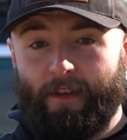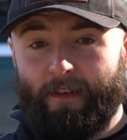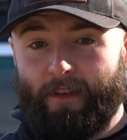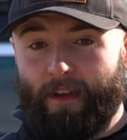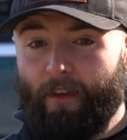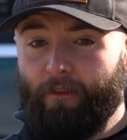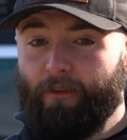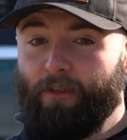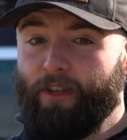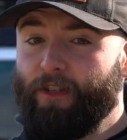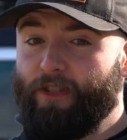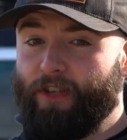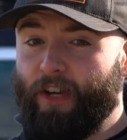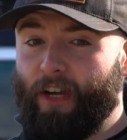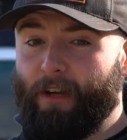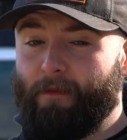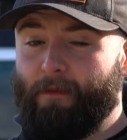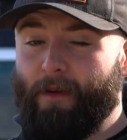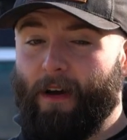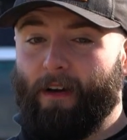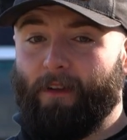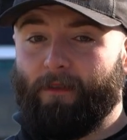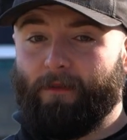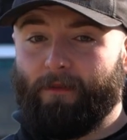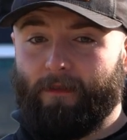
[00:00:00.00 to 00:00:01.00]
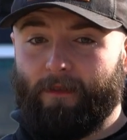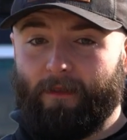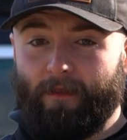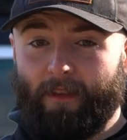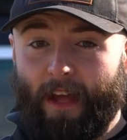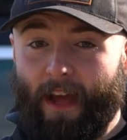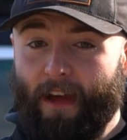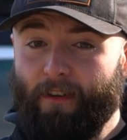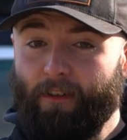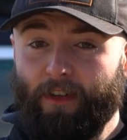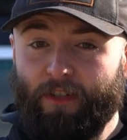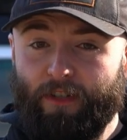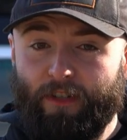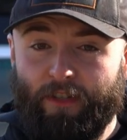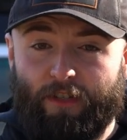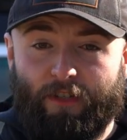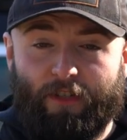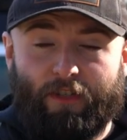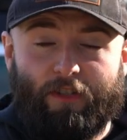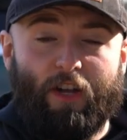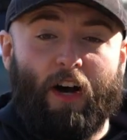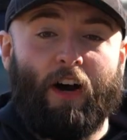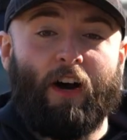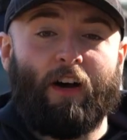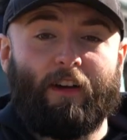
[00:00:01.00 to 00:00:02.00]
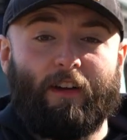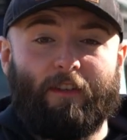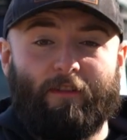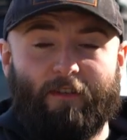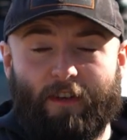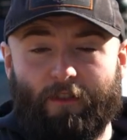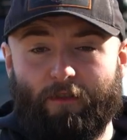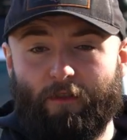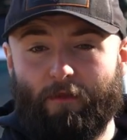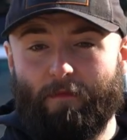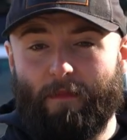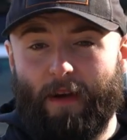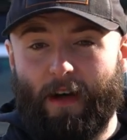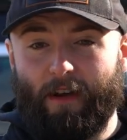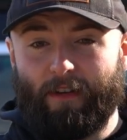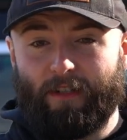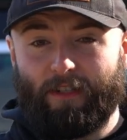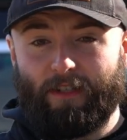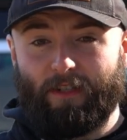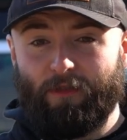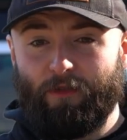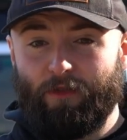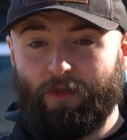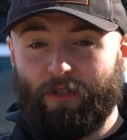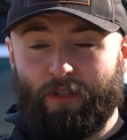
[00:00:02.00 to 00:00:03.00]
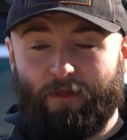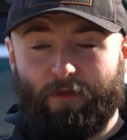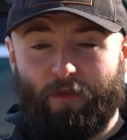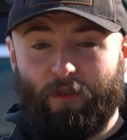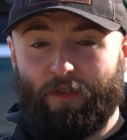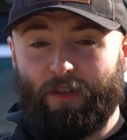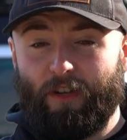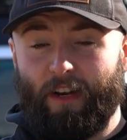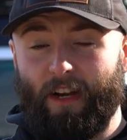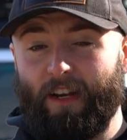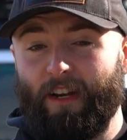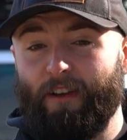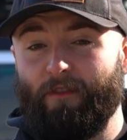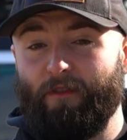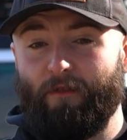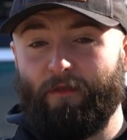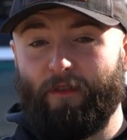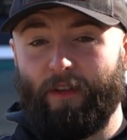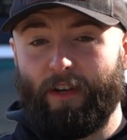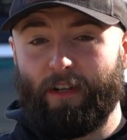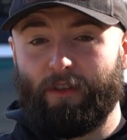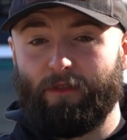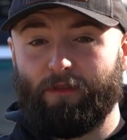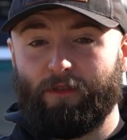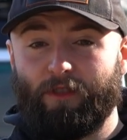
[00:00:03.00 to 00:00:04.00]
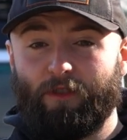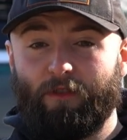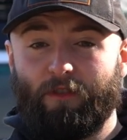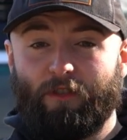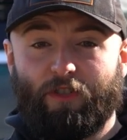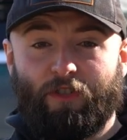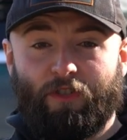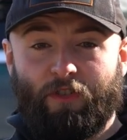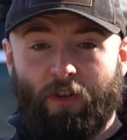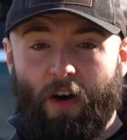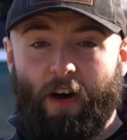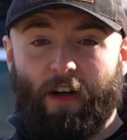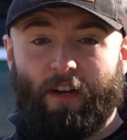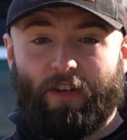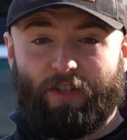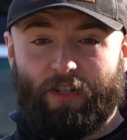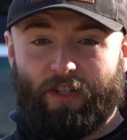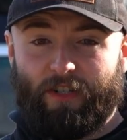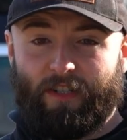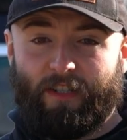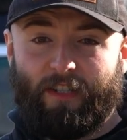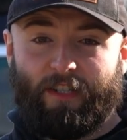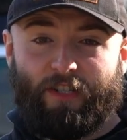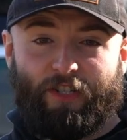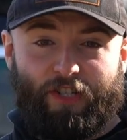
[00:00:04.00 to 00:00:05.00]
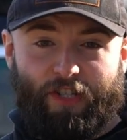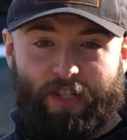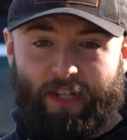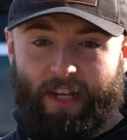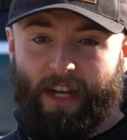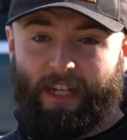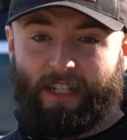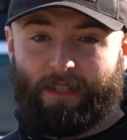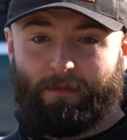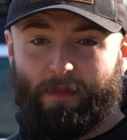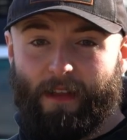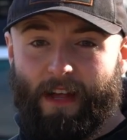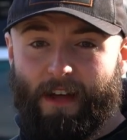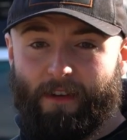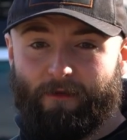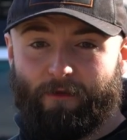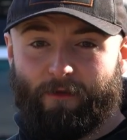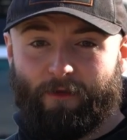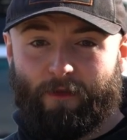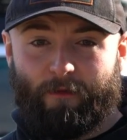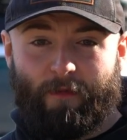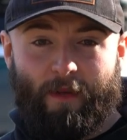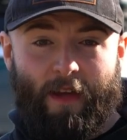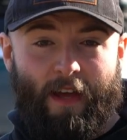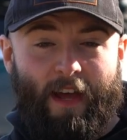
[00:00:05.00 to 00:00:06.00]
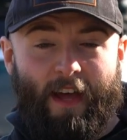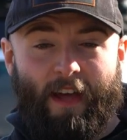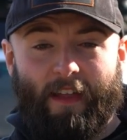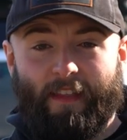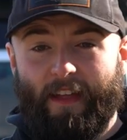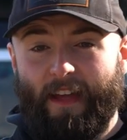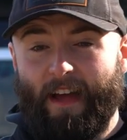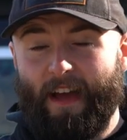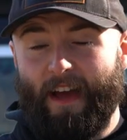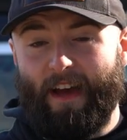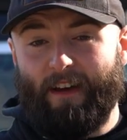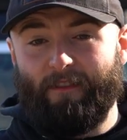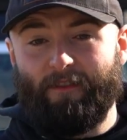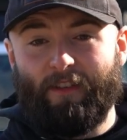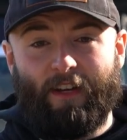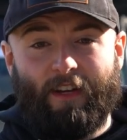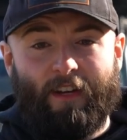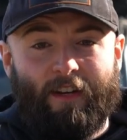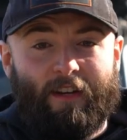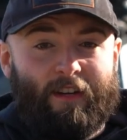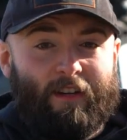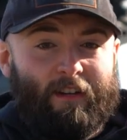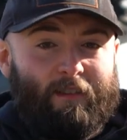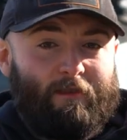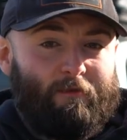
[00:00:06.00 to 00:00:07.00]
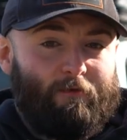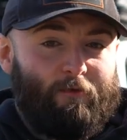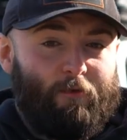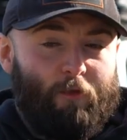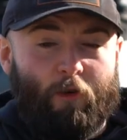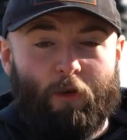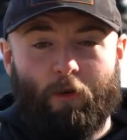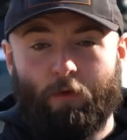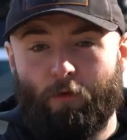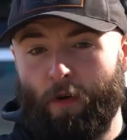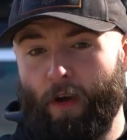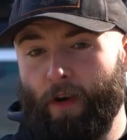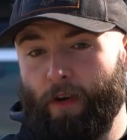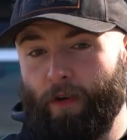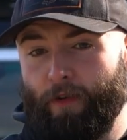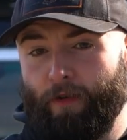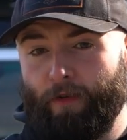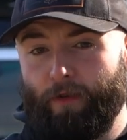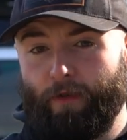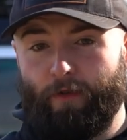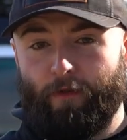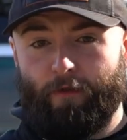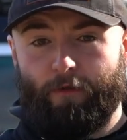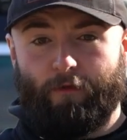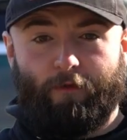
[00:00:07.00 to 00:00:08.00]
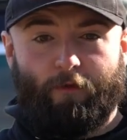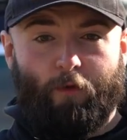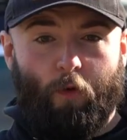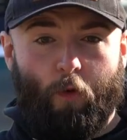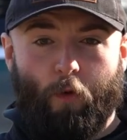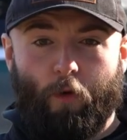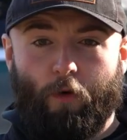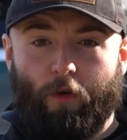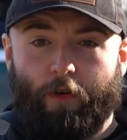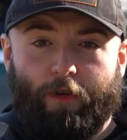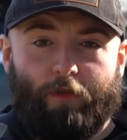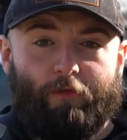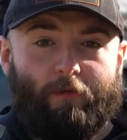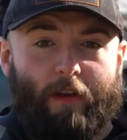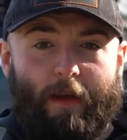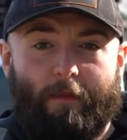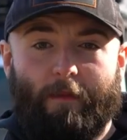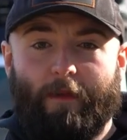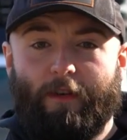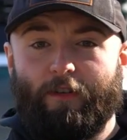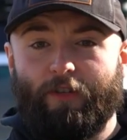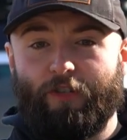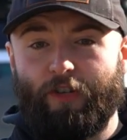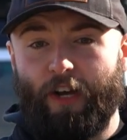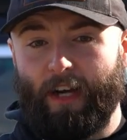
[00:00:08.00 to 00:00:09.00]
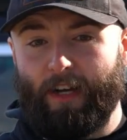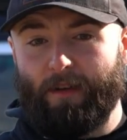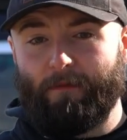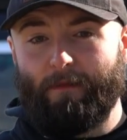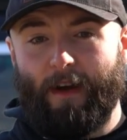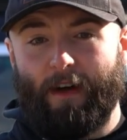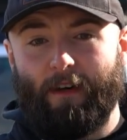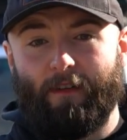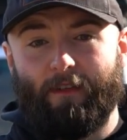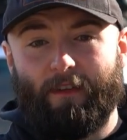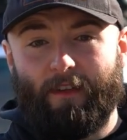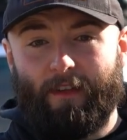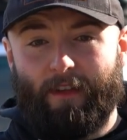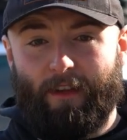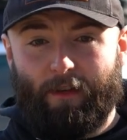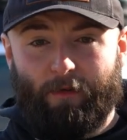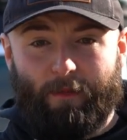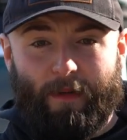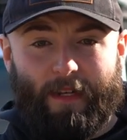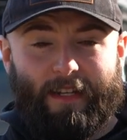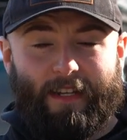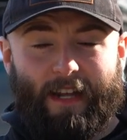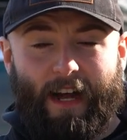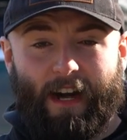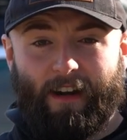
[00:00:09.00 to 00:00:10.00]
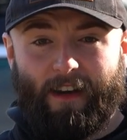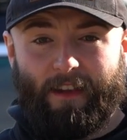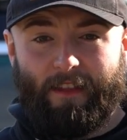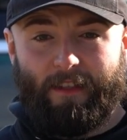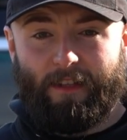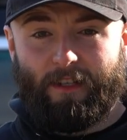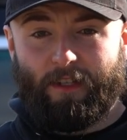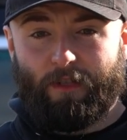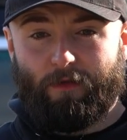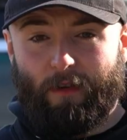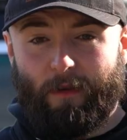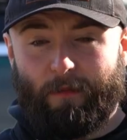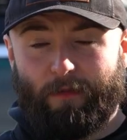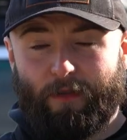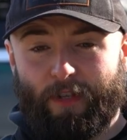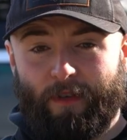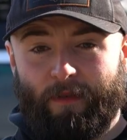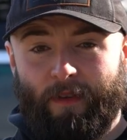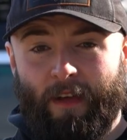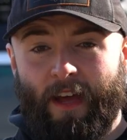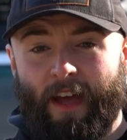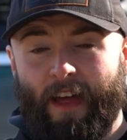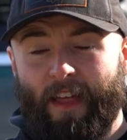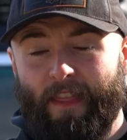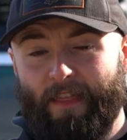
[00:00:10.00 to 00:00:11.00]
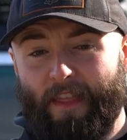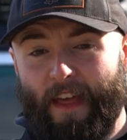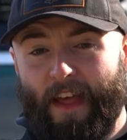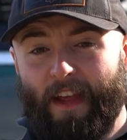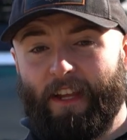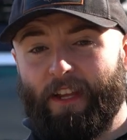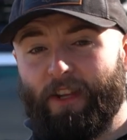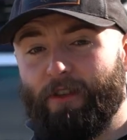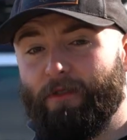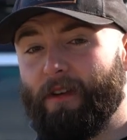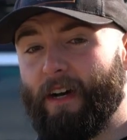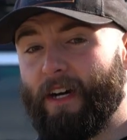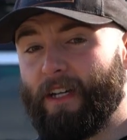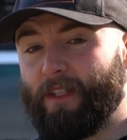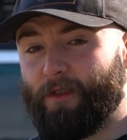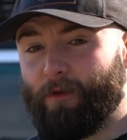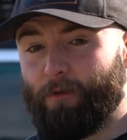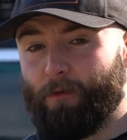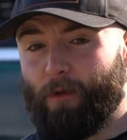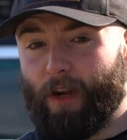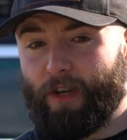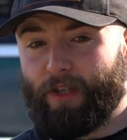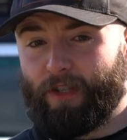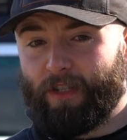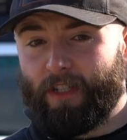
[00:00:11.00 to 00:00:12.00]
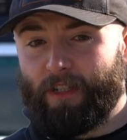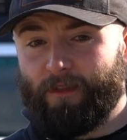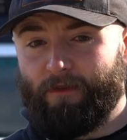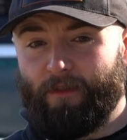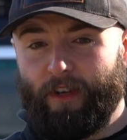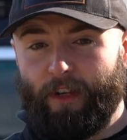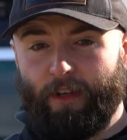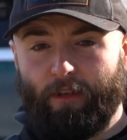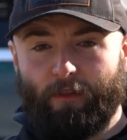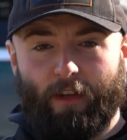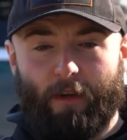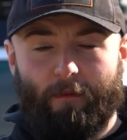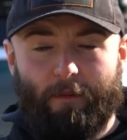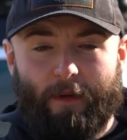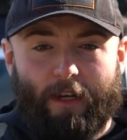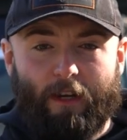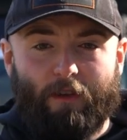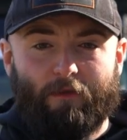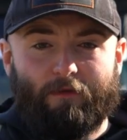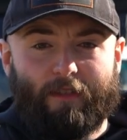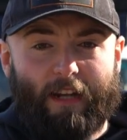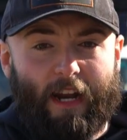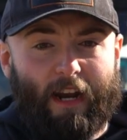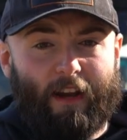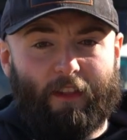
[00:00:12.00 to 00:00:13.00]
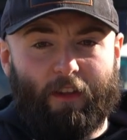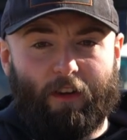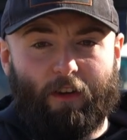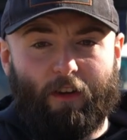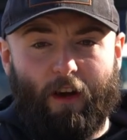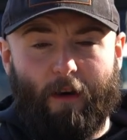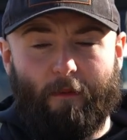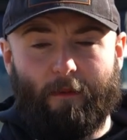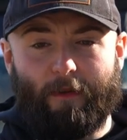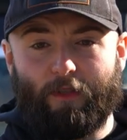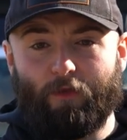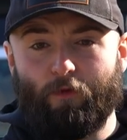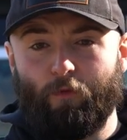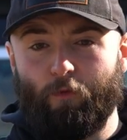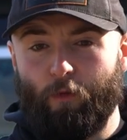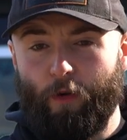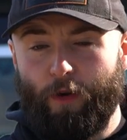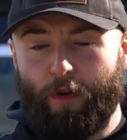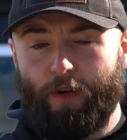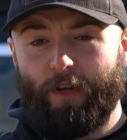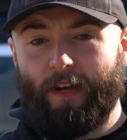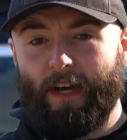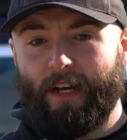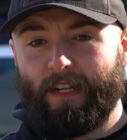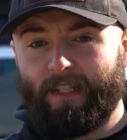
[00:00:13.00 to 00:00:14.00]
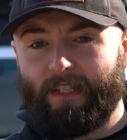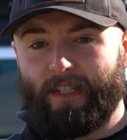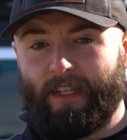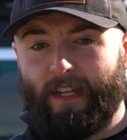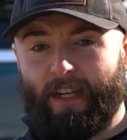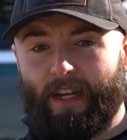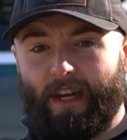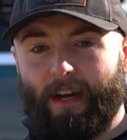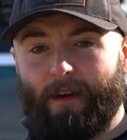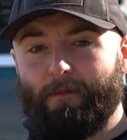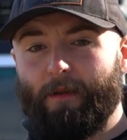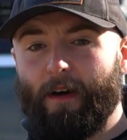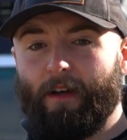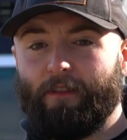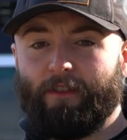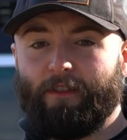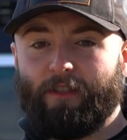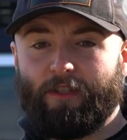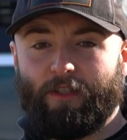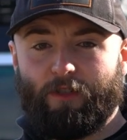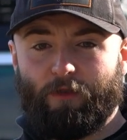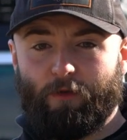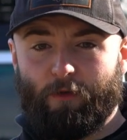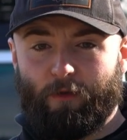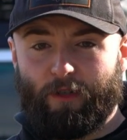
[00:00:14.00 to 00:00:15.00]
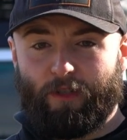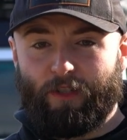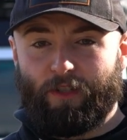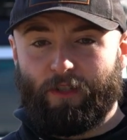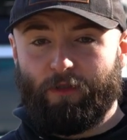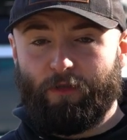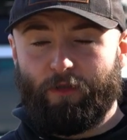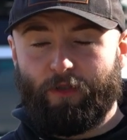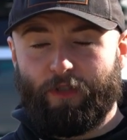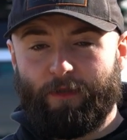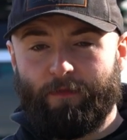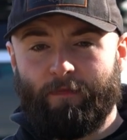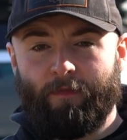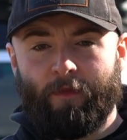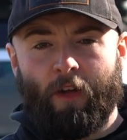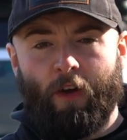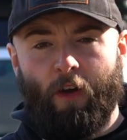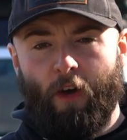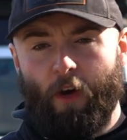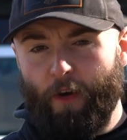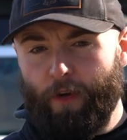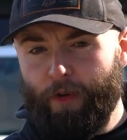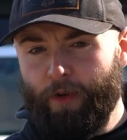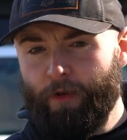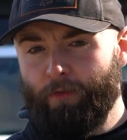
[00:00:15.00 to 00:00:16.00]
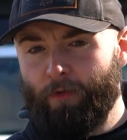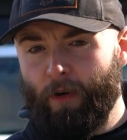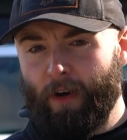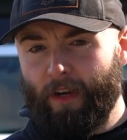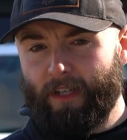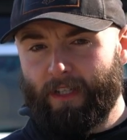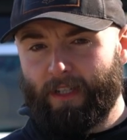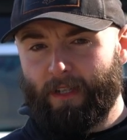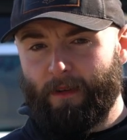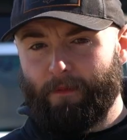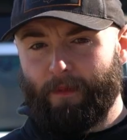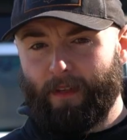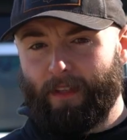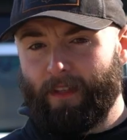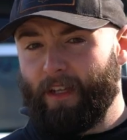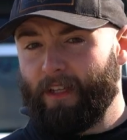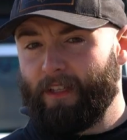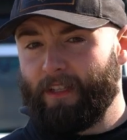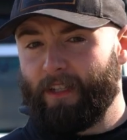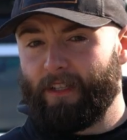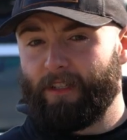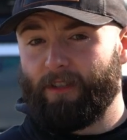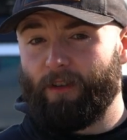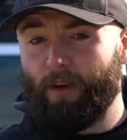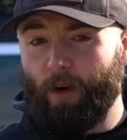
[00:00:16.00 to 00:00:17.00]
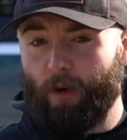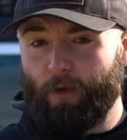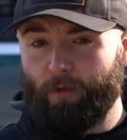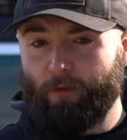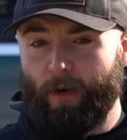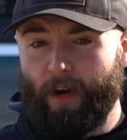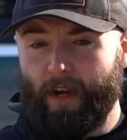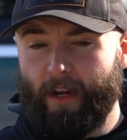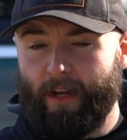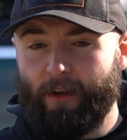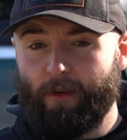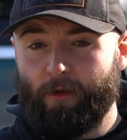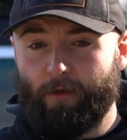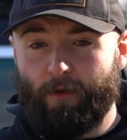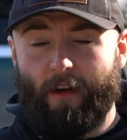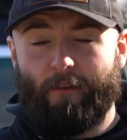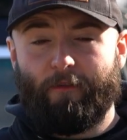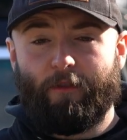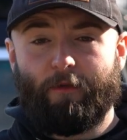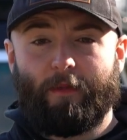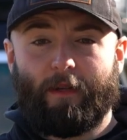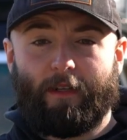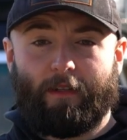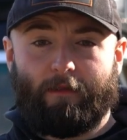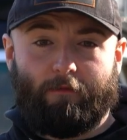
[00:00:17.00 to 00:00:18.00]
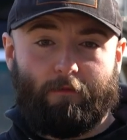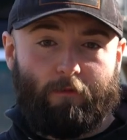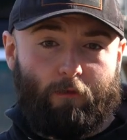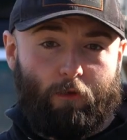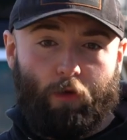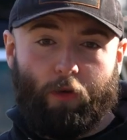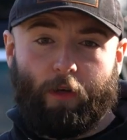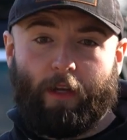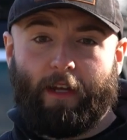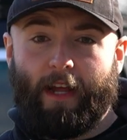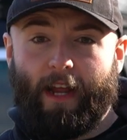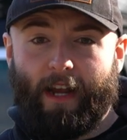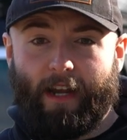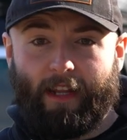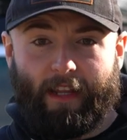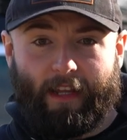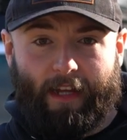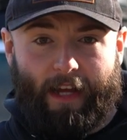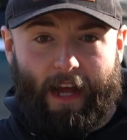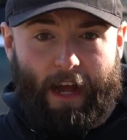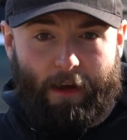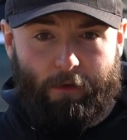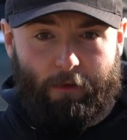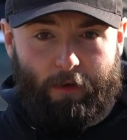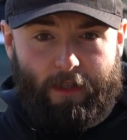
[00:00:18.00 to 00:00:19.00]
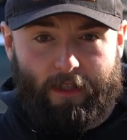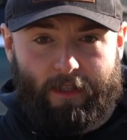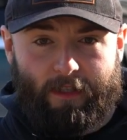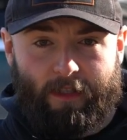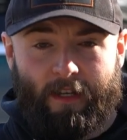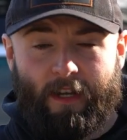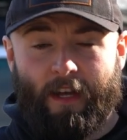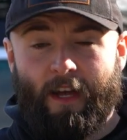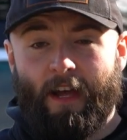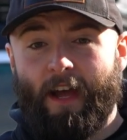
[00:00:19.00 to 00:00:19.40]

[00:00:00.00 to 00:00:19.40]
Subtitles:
Definitely check them out. They have a ton of different mounting solutions for a ton of different vehicles, so it's not just the GX platform. They have 4Runner, Ford, you name it. Check them out. It'll be down in the description. Thank you guys for watching this video. Let me know down in the comments what you guys think about the storage solution. Are you running something like this already, or have you been looking at it like I was?